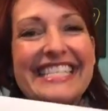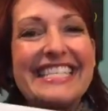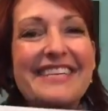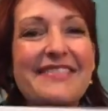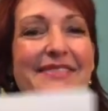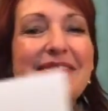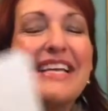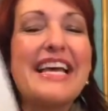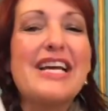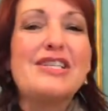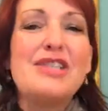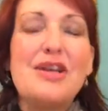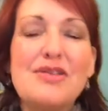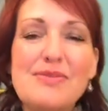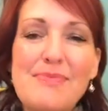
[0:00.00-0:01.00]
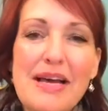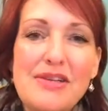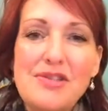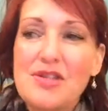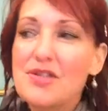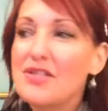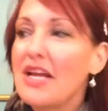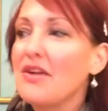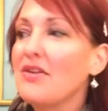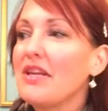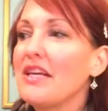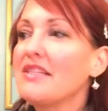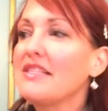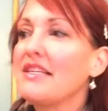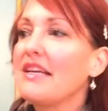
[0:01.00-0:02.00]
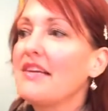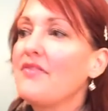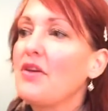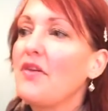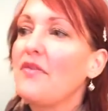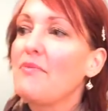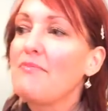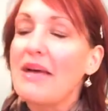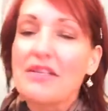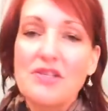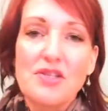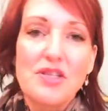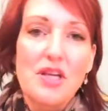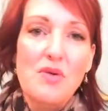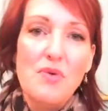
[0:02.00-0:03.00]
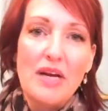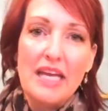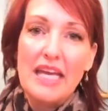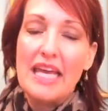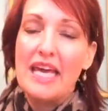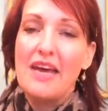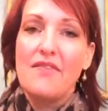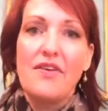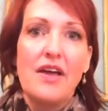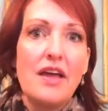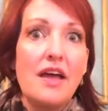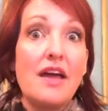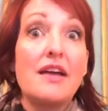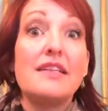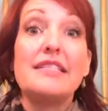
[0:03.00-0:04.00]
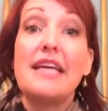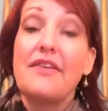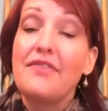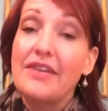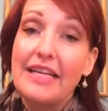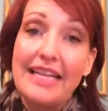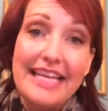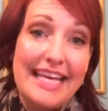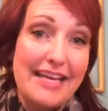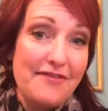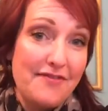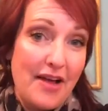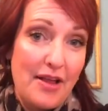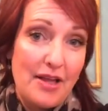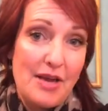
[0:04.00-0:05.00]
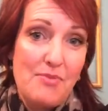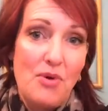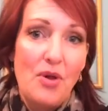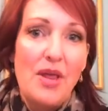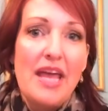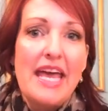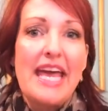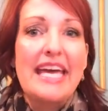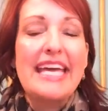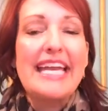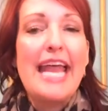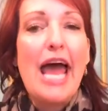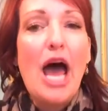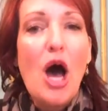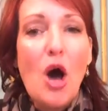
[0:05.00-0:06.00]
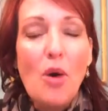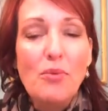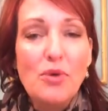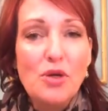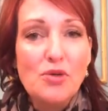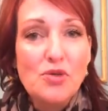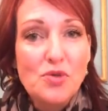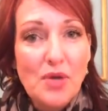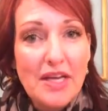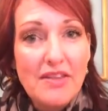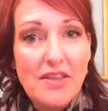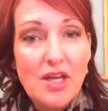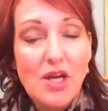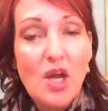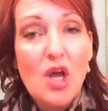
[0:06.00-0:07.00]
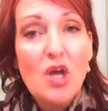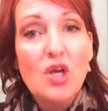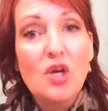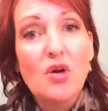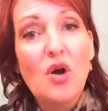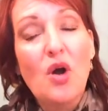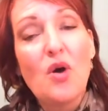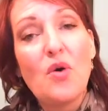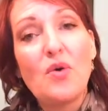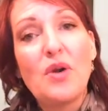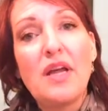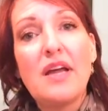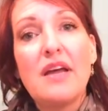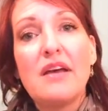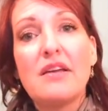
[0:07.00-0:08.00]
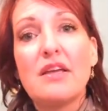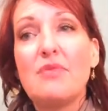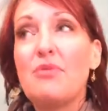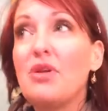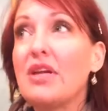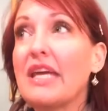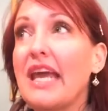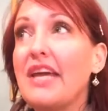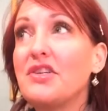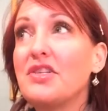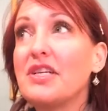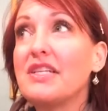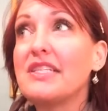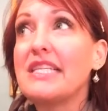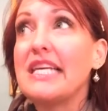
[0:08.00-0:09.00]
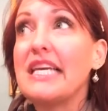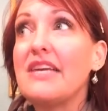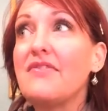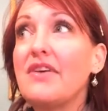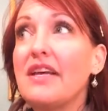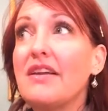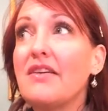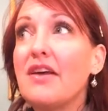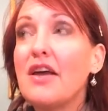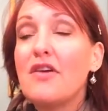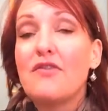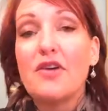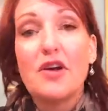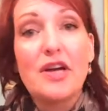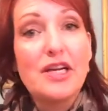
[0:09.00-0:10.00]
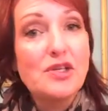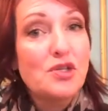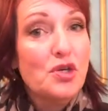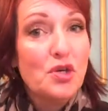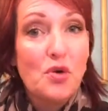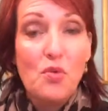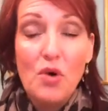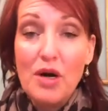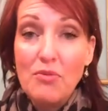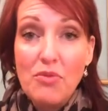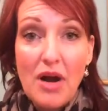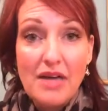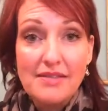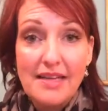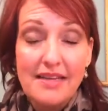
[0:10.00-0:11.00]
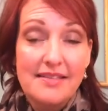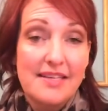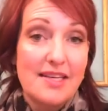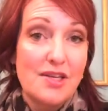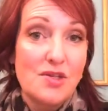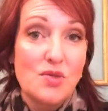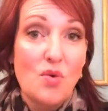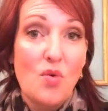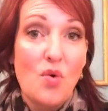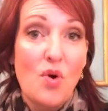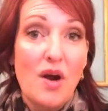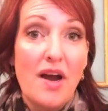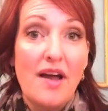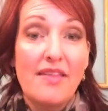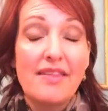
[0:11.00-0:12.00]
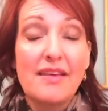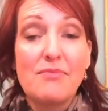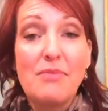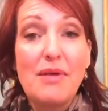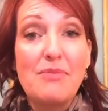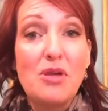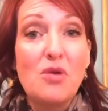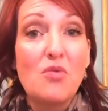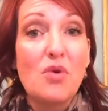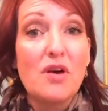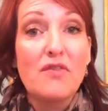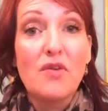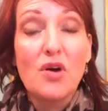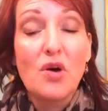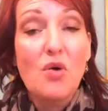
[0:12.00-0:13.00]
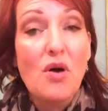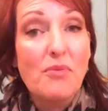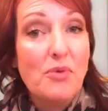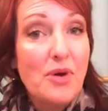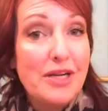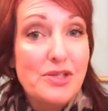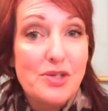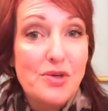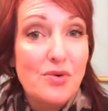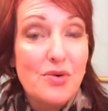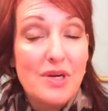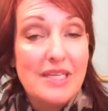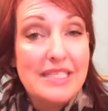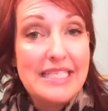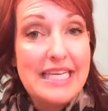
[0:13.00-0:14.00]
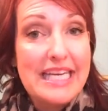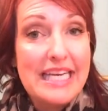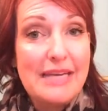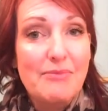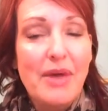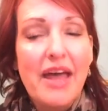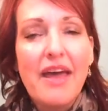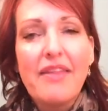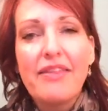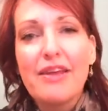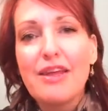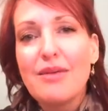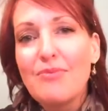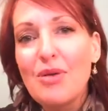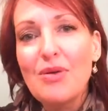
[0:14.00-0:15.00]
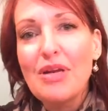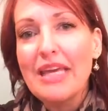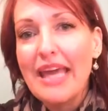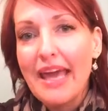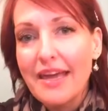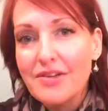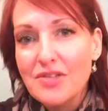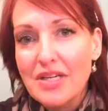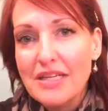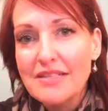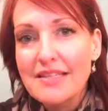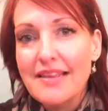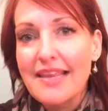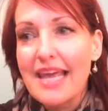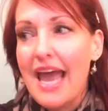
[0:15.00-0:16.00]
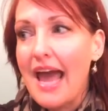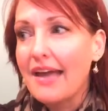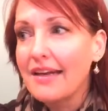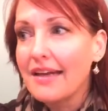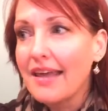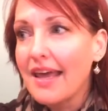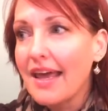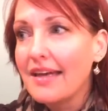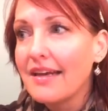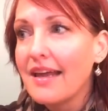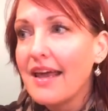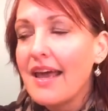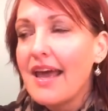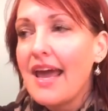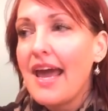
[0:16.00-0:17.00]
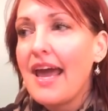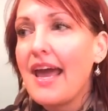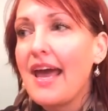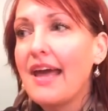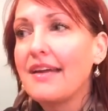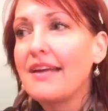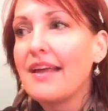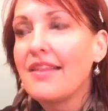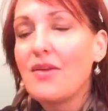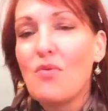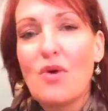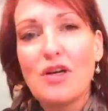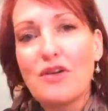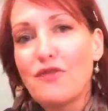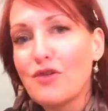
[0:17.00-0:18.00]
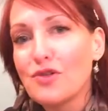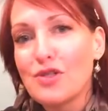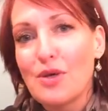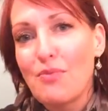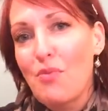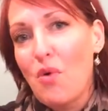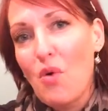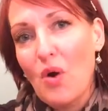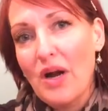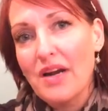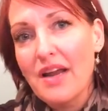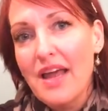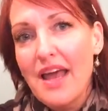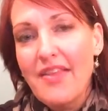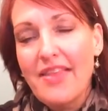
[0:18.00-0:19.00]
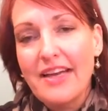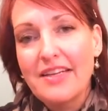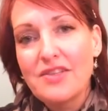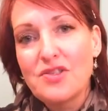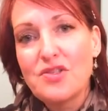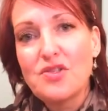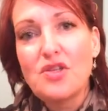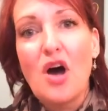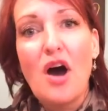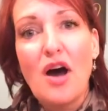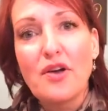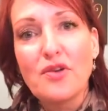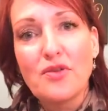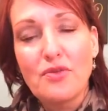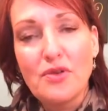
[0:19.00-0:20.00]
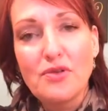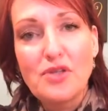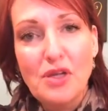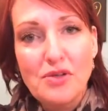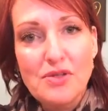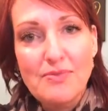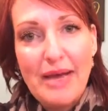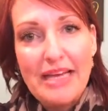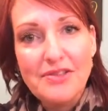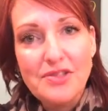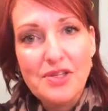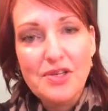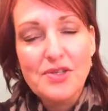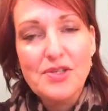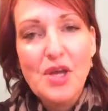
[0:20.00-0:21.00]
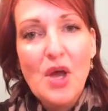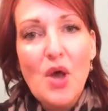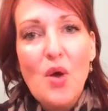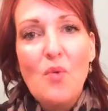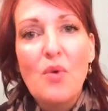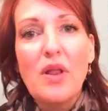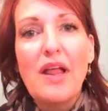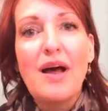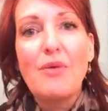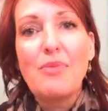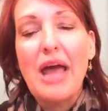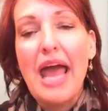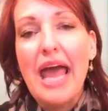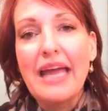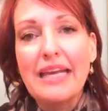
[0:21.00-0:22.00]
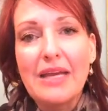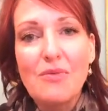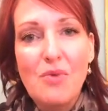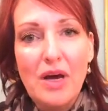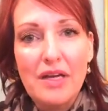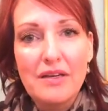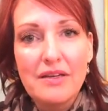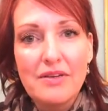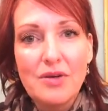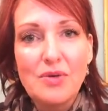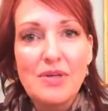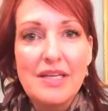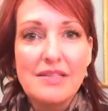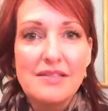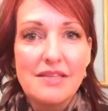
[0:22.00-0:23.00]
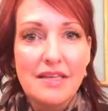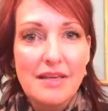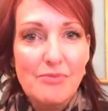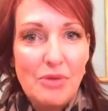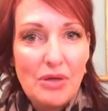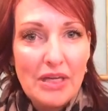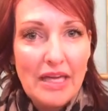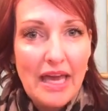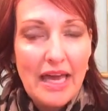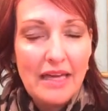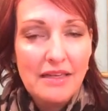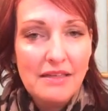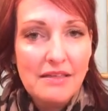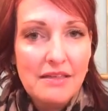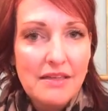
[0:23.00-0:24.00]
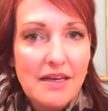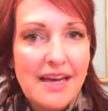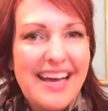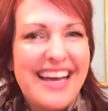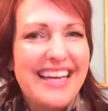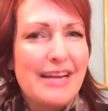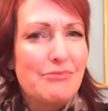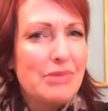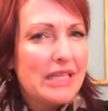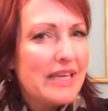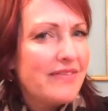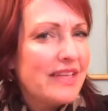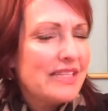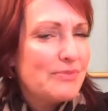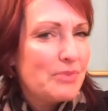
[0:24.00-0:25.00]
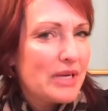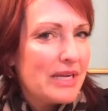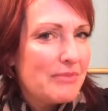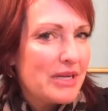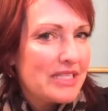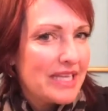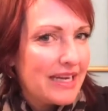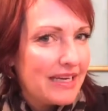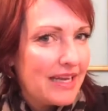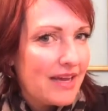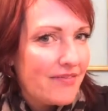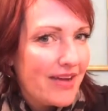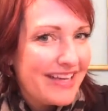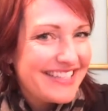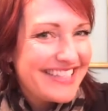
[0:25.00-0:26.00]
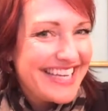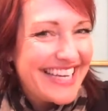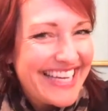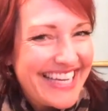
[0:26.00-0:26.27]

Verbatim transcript: Sometimes Toastmasters, not only is it if you have a message that you want to give, definitely invaluable. It can help you strengthen your own communications, even for your internal work processes, or maybe you work for a corporation or a team. The communications, the etiquette, and the wonderful support that is taught through Toastmasters will help anyone who needs to communicate. And I believe that's pretty much any of us.